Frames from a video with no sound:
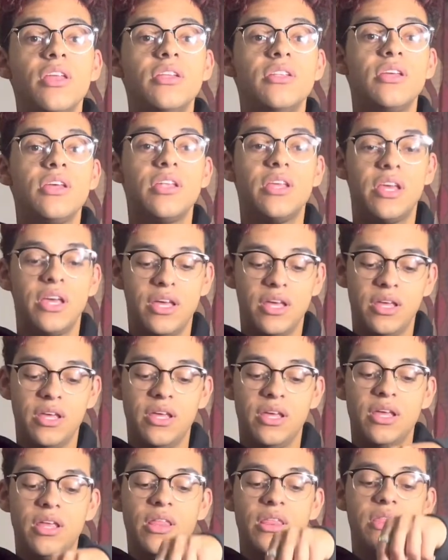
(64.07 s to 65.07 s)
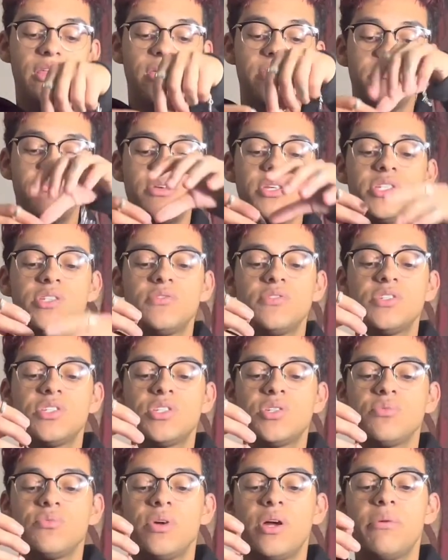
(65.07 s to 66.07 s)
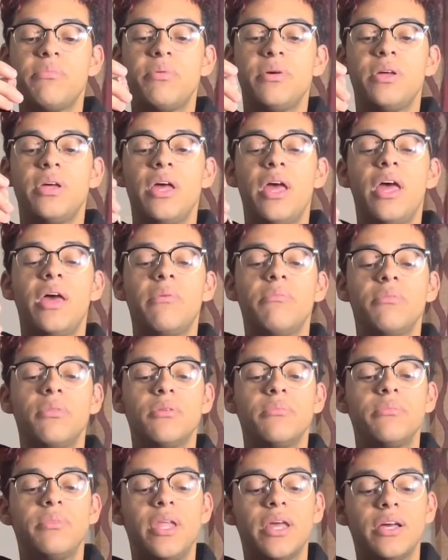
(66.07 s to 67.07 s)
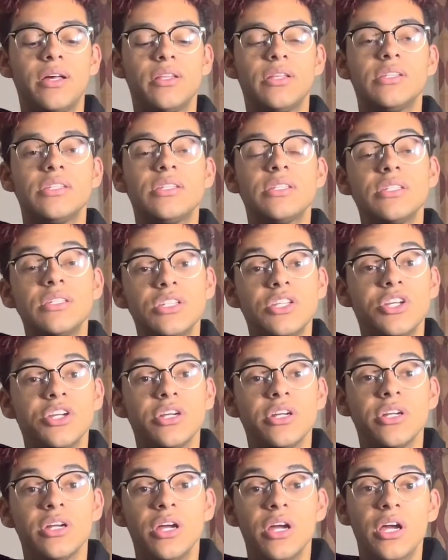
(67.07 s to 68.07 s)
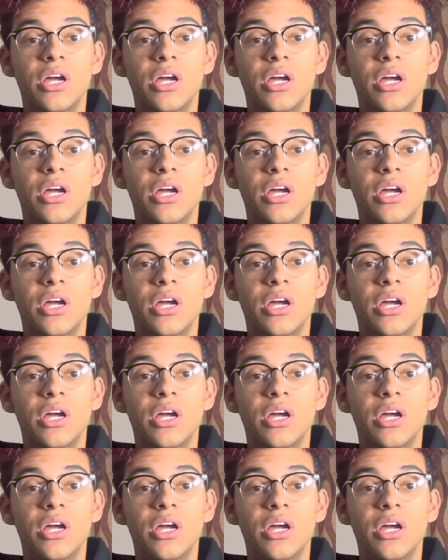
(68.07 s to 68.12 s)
did get the MSFTSrep emblem necklace this year.